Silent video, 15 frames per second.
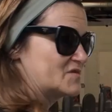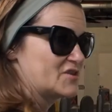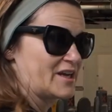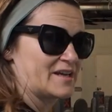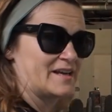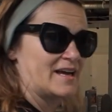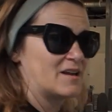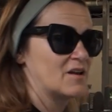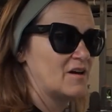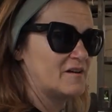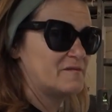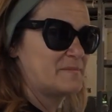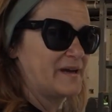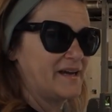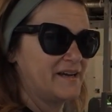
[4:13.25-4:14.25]
checking out
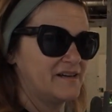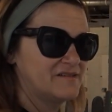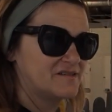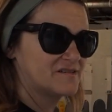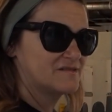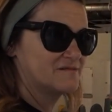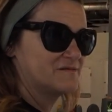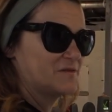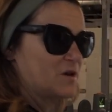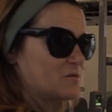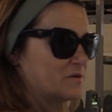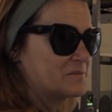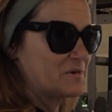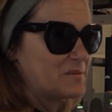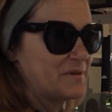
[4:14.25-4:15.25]
live bands and
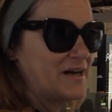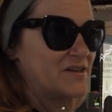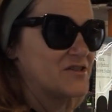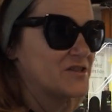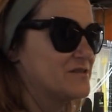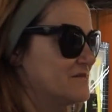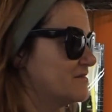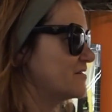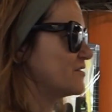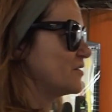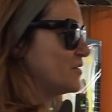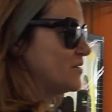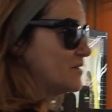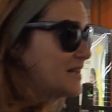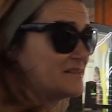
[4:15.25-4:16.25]
following my passion.
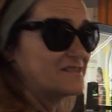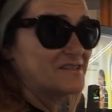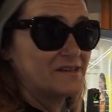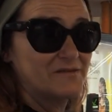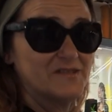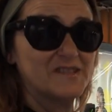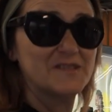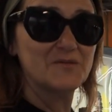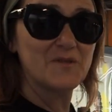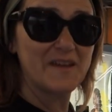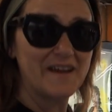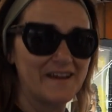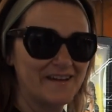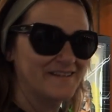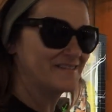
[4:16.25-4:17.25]
So let's see if it's still
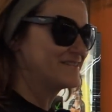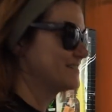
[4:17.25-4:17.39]
there. Don't